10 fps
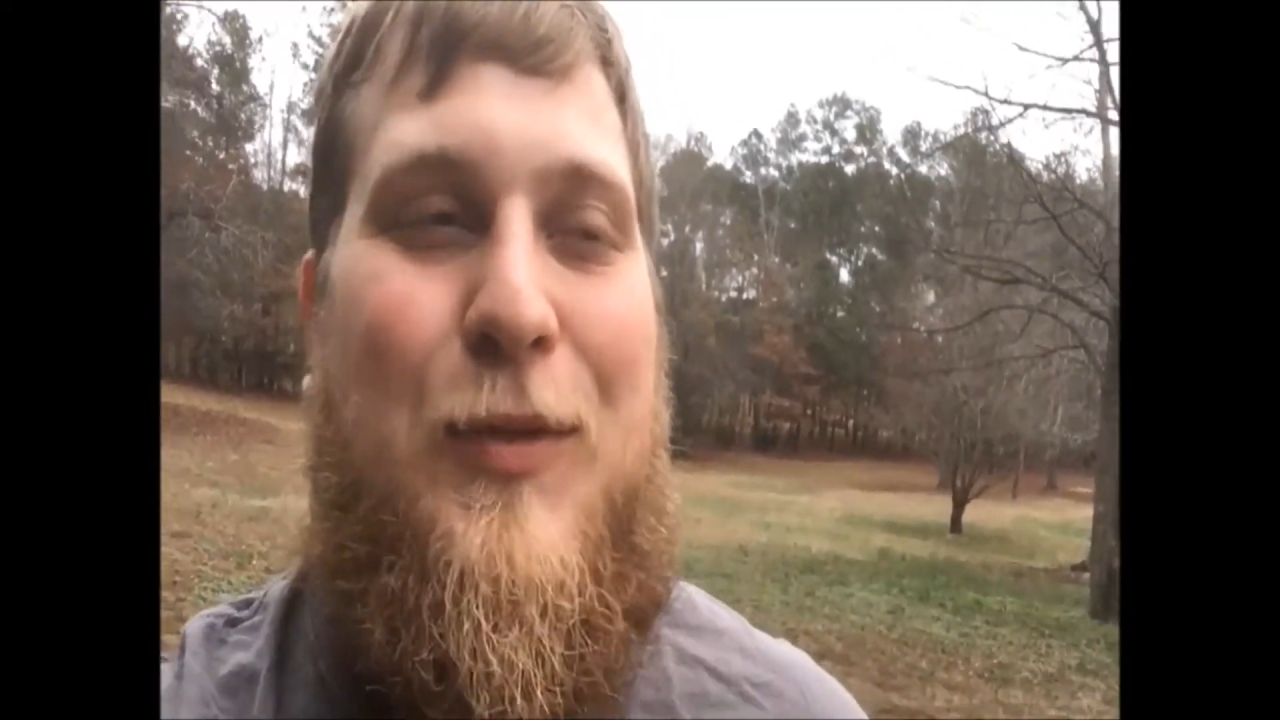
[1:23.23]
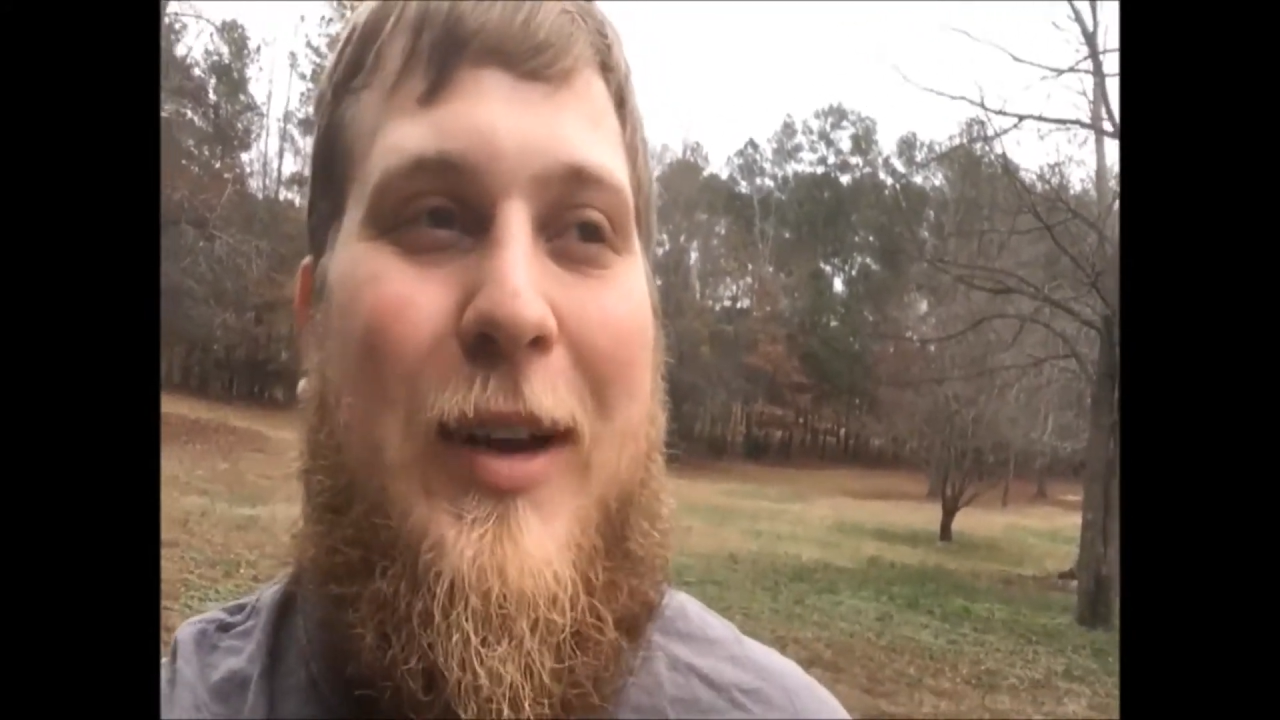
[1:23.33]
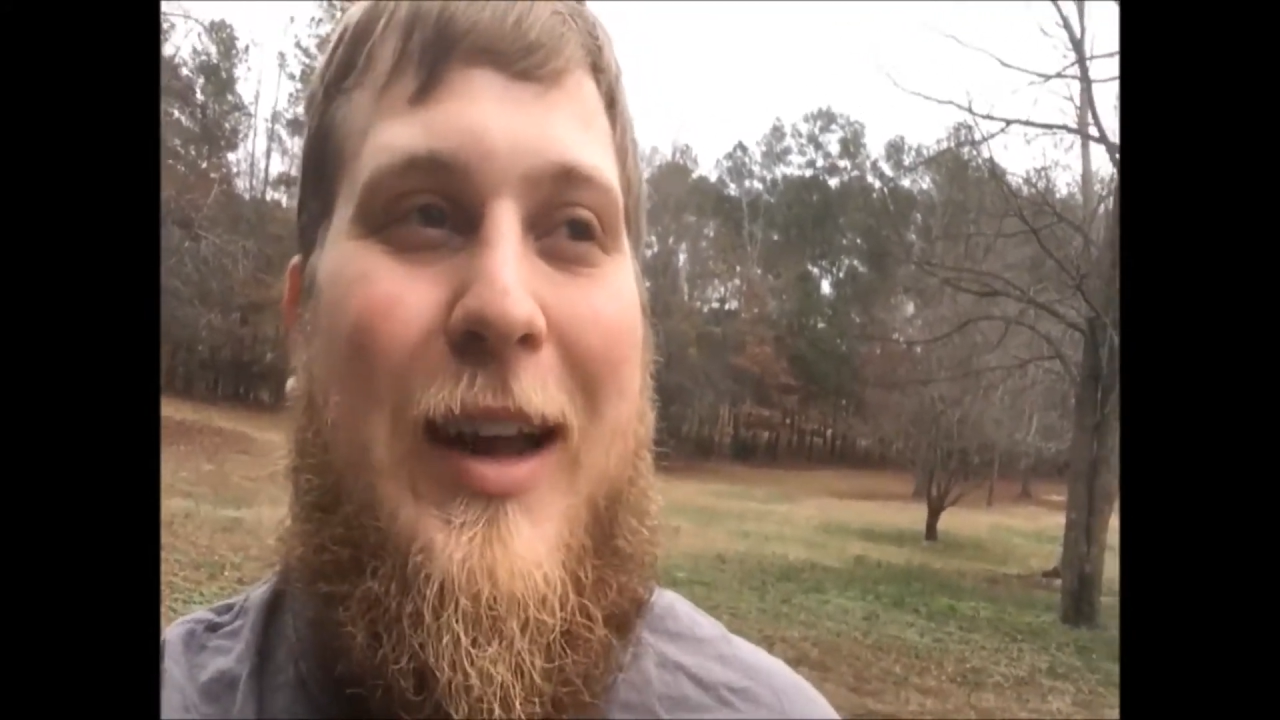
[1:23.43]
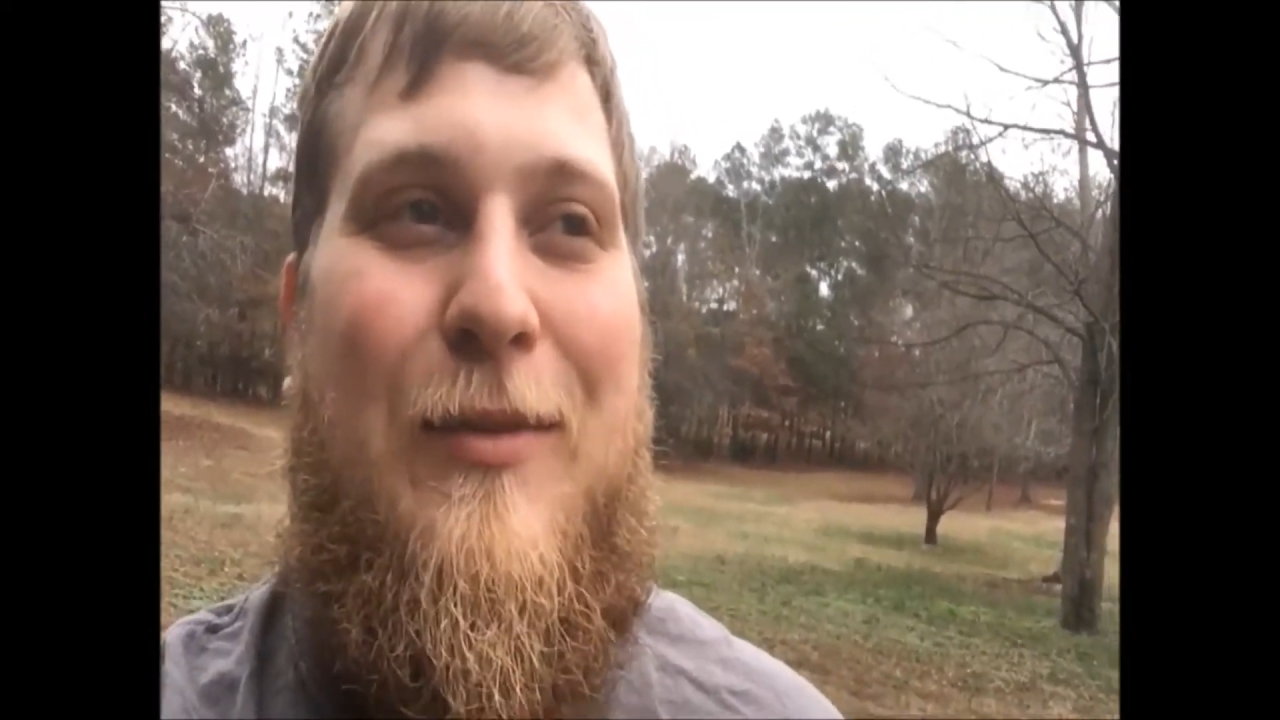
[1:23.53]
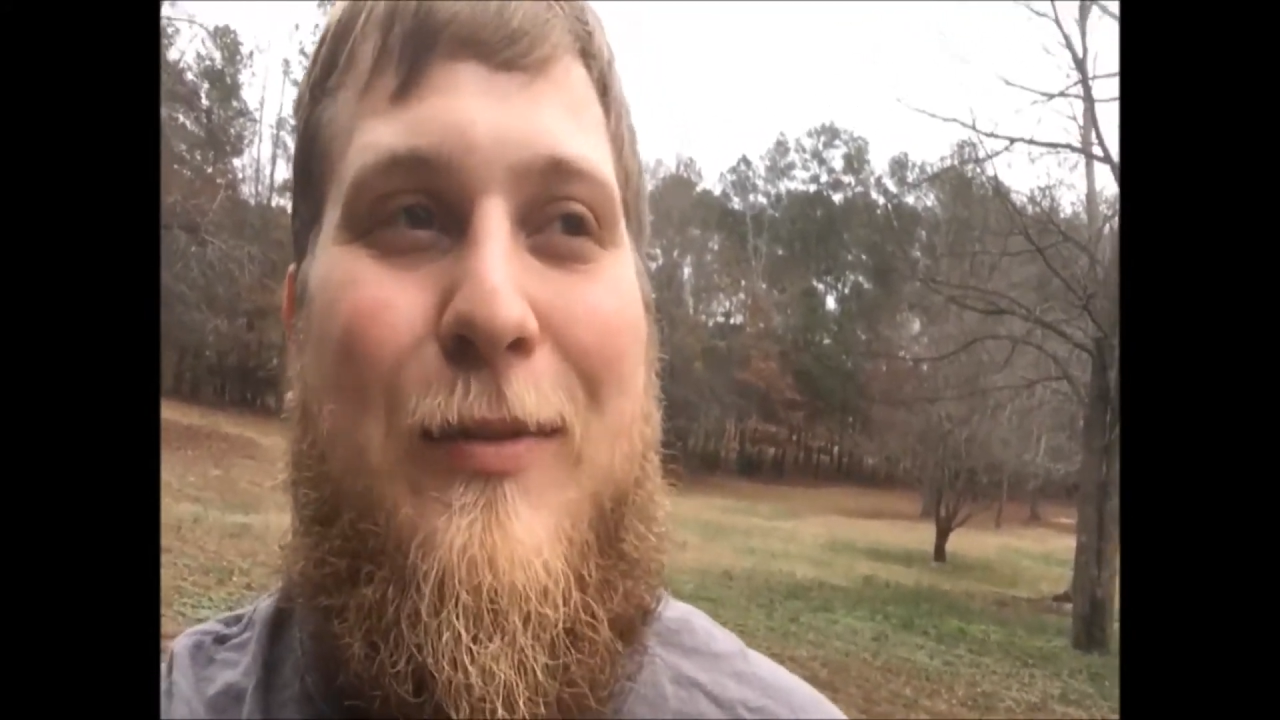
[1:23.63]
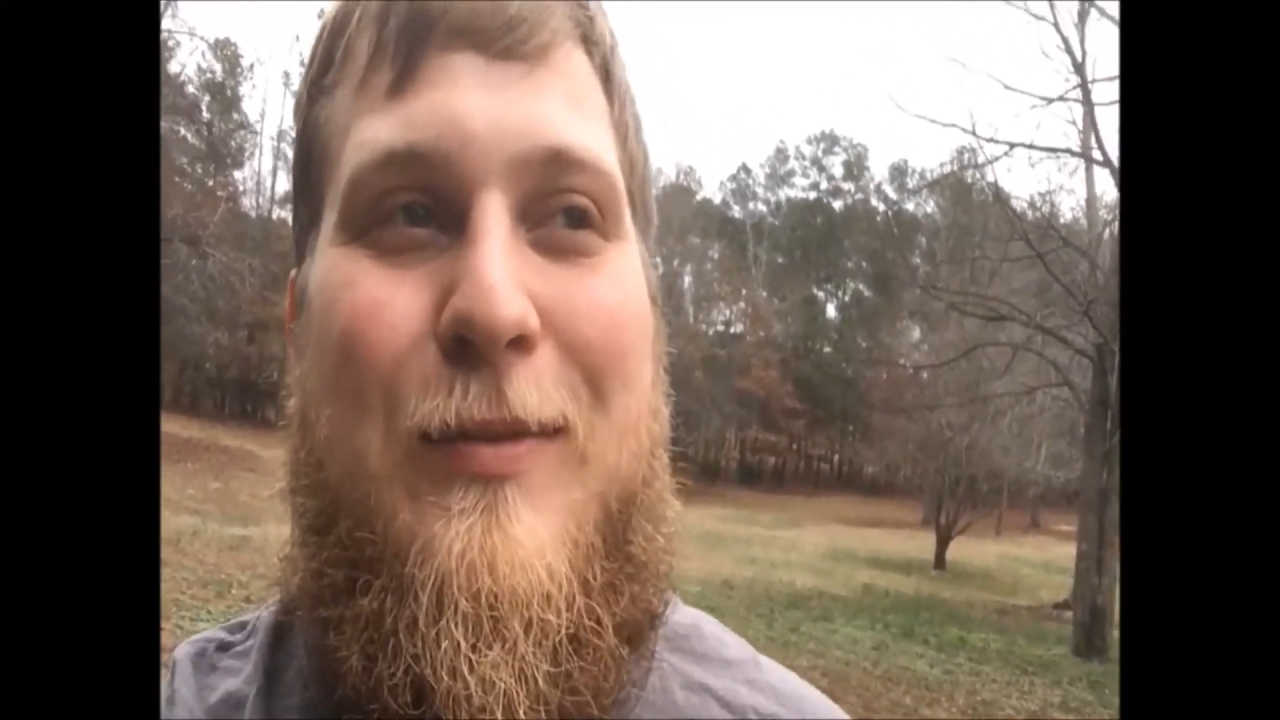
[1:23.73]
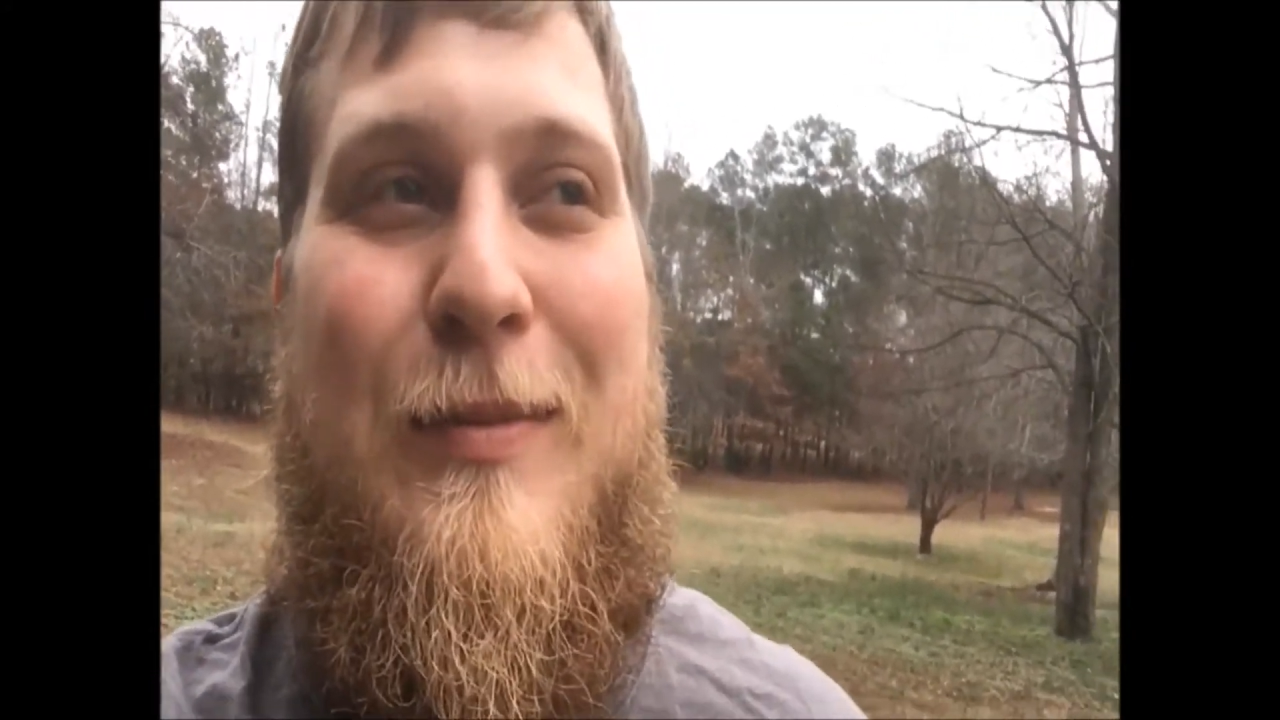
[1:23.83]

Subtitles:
funny, I've